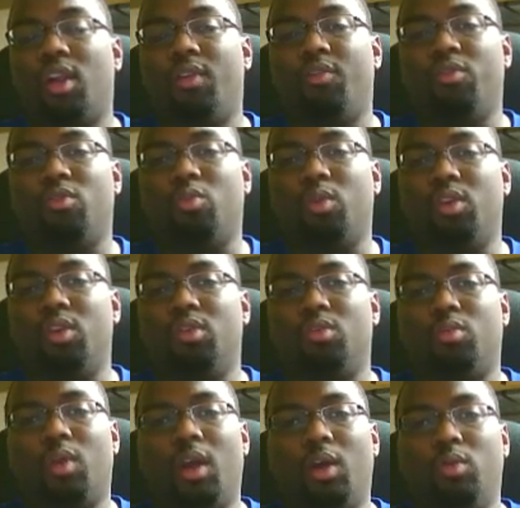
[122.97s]
Evans wins a
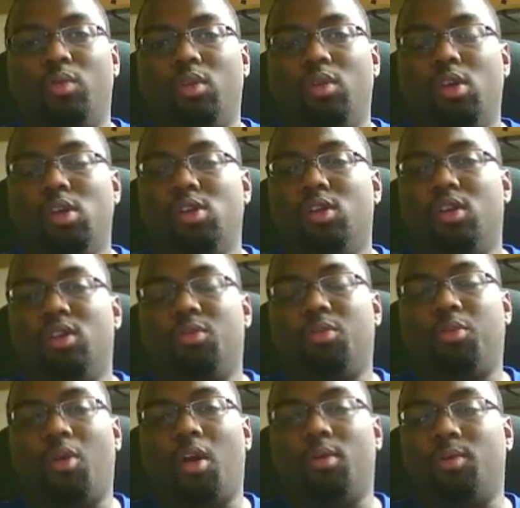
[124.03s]
round, it's
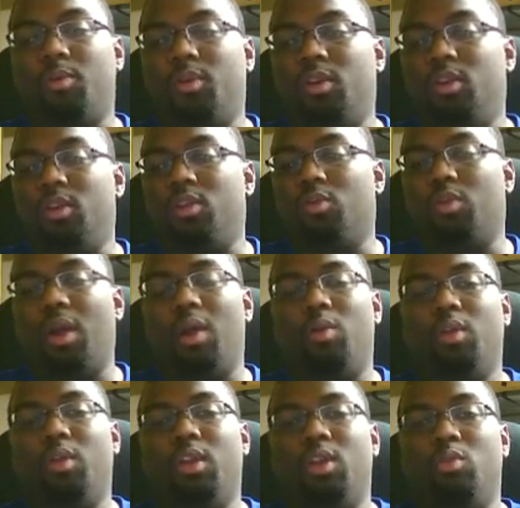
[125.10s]
probably the
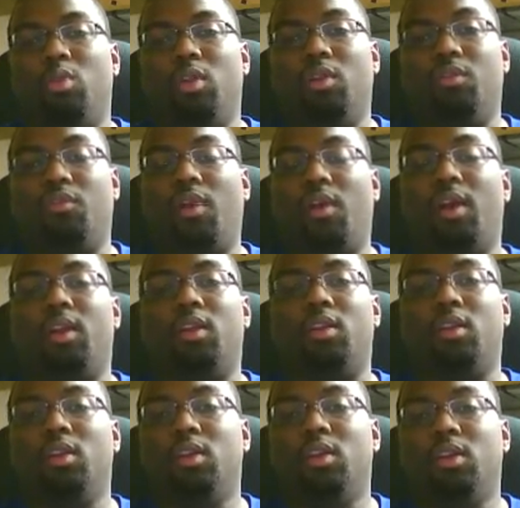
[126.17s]
round that he won the fight
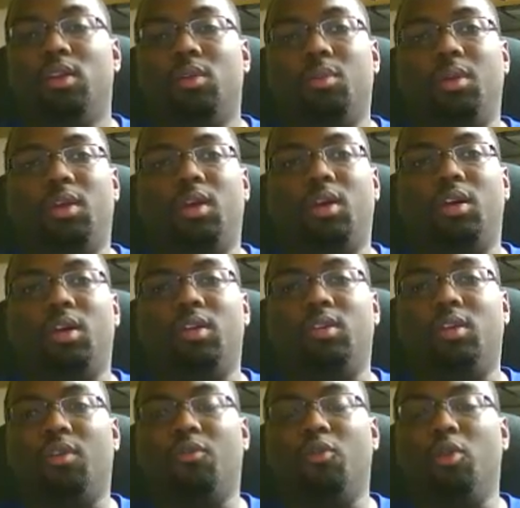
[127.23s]
in,
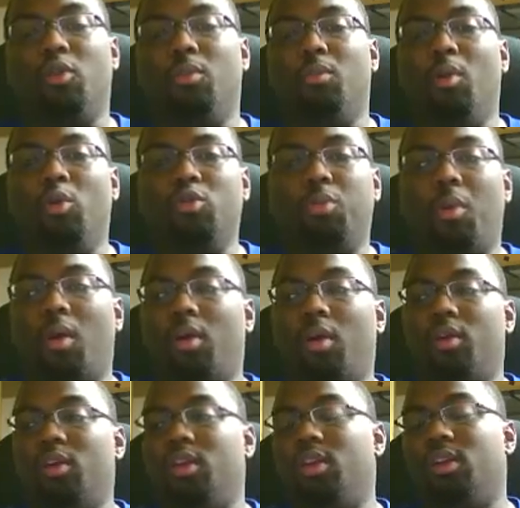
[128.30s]
because for the most
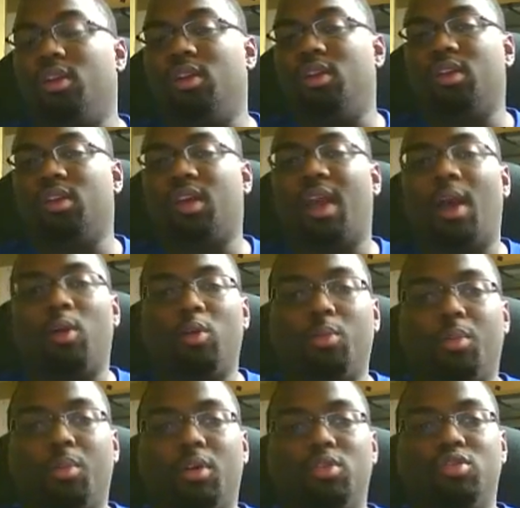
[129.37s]
part he's a counter
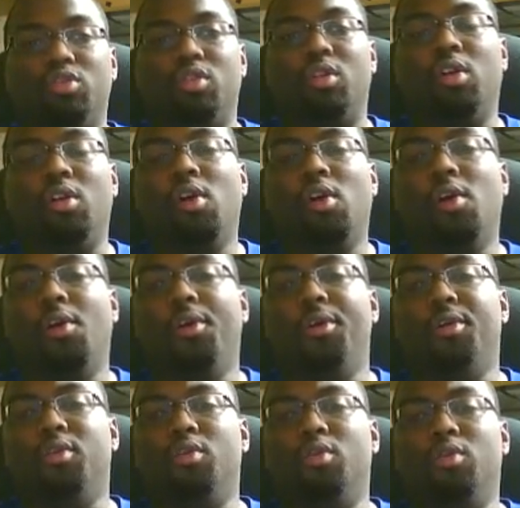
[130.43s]
puncher
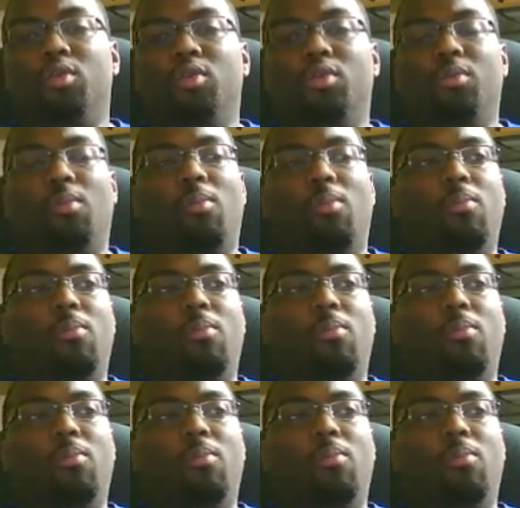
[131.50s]
who